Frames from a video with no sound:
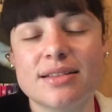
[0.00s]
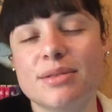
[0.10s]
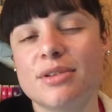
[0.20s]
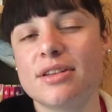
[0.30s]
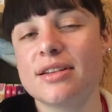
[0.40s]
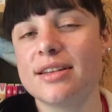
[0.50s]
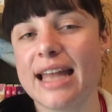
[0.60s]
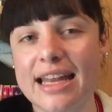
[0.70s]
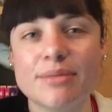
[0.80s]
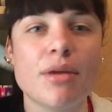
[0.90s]
Some of the
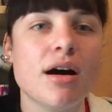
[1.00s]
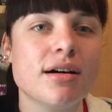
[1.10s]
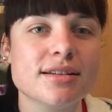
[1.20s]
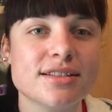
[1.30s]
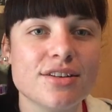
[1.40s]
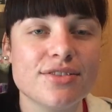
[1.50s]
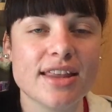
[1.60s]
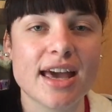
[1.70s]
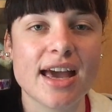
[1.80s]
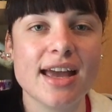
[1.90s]
landmarks over
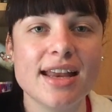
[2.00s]
there.